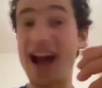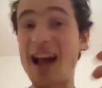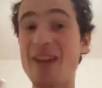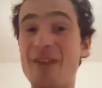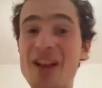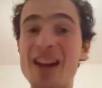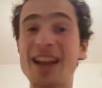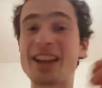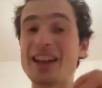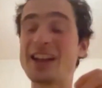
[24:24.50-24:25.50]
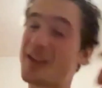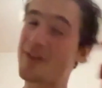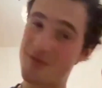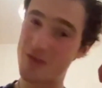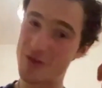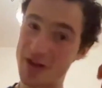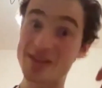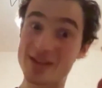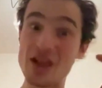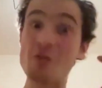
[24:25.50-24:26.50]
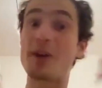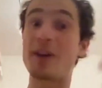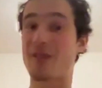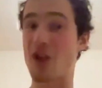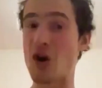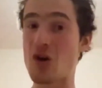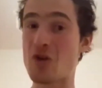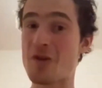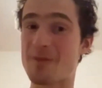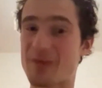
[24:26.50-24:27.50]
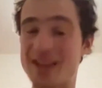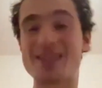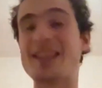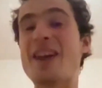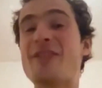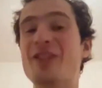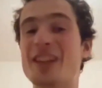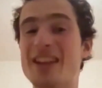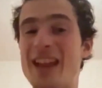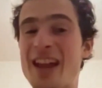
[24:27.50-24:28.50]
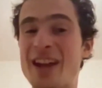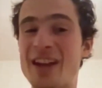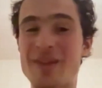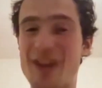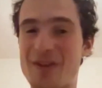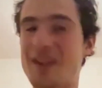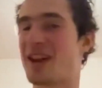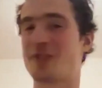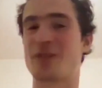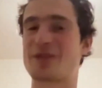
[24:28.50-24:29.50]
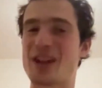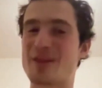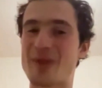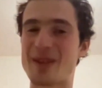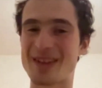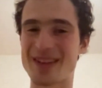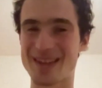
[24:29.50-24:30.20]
I feel like the super flow is never really there if I feel out of shape.